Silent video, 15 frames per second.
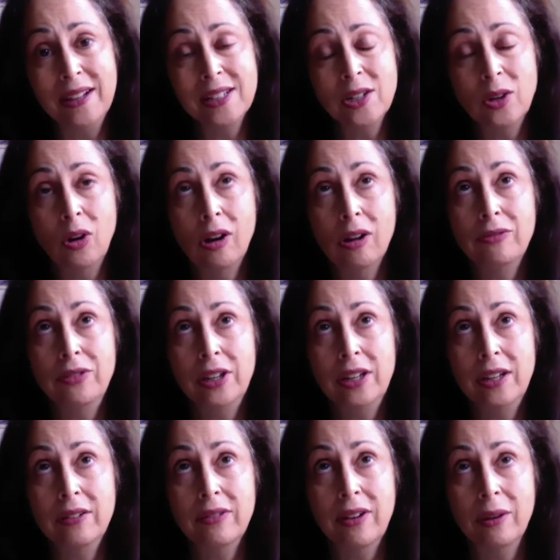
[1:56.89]
So often
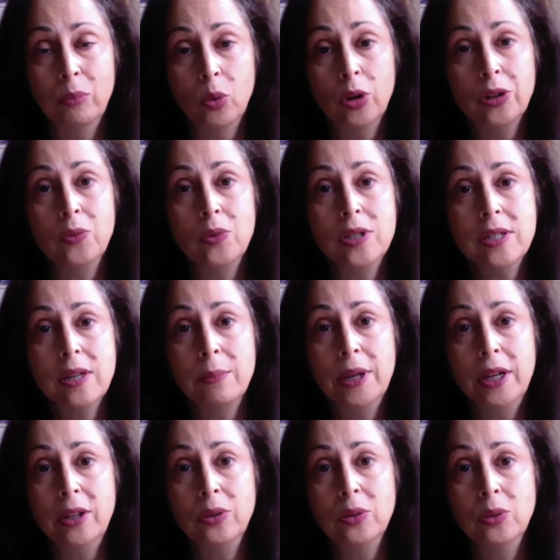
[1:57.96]
if I'm working with
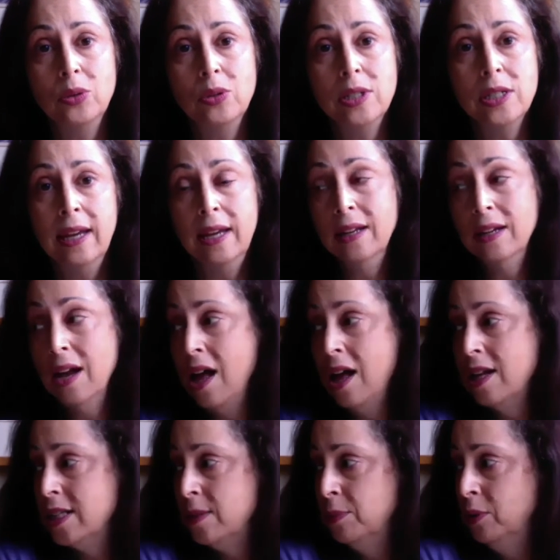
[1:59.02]
somebody who's in a
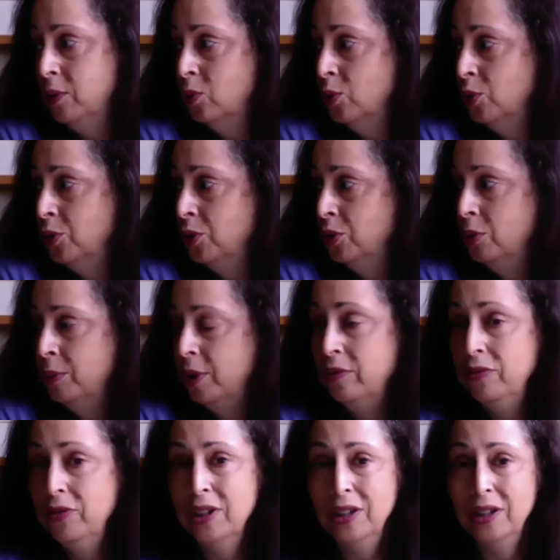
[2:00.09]
hospital room and
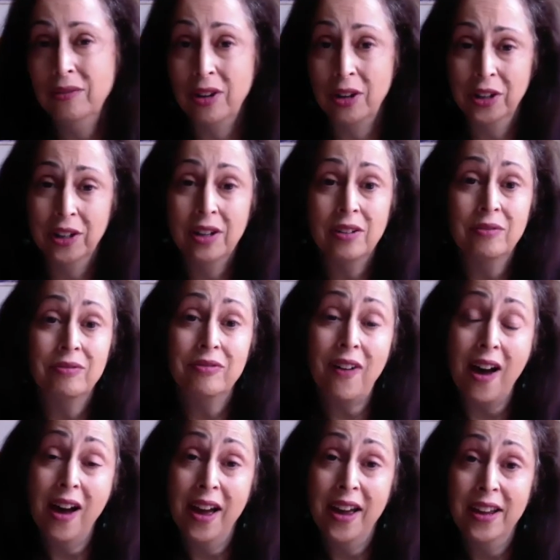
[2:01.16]
feeling very
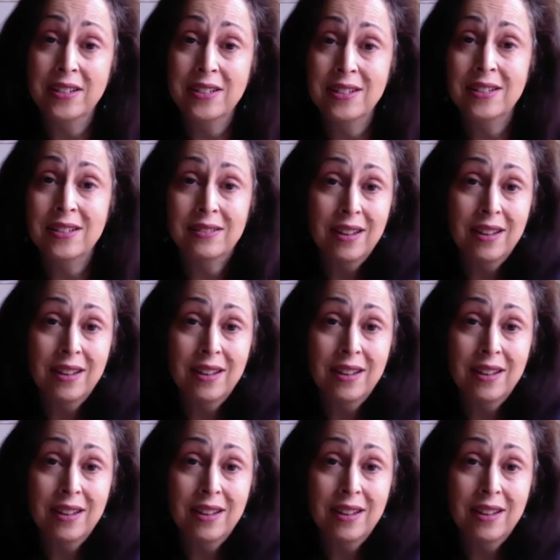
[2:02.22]
confined, a